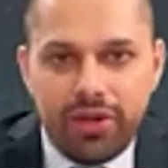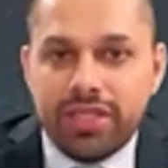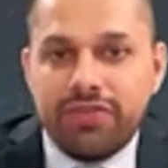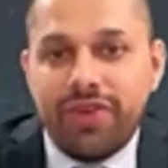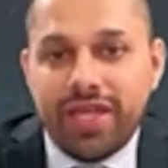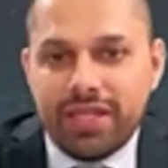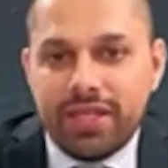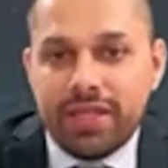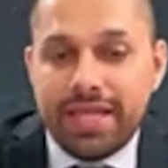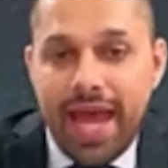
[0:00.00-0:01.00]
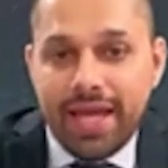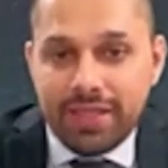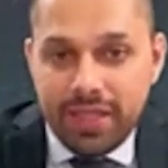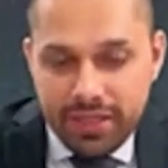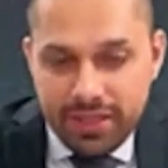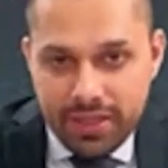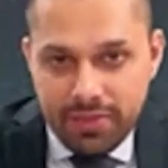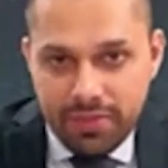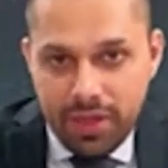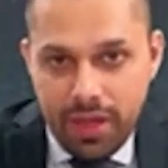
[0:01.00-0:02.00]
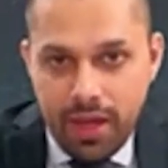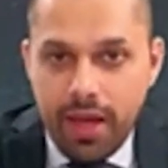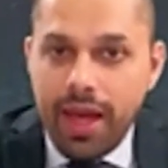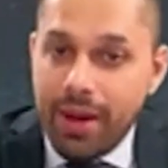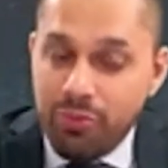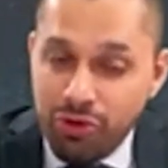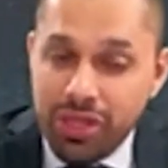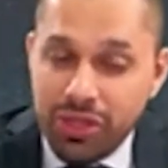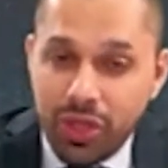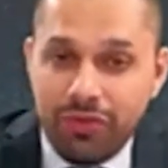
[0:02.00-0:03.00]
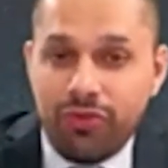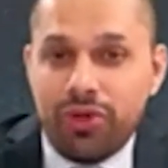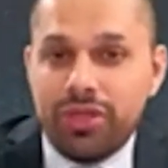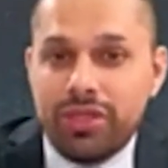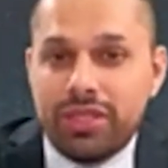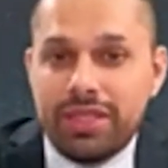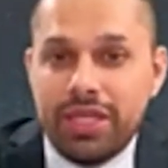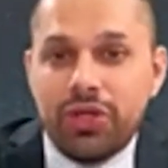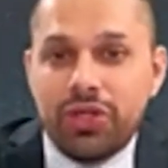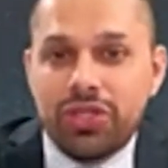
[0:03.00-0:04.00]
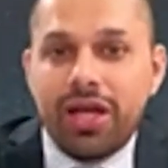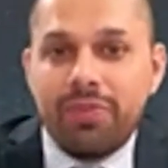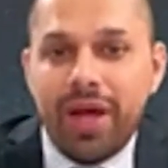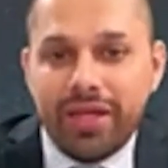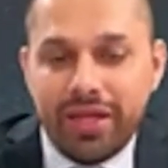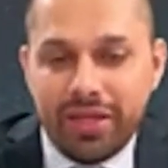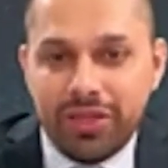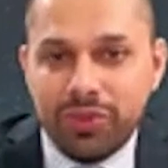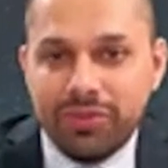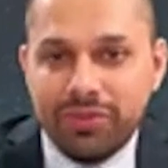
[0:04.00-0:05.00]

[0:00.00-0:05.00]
has invested in the Dask ecosystem, and I'm really looking forward to seeing your talk at PyData Global.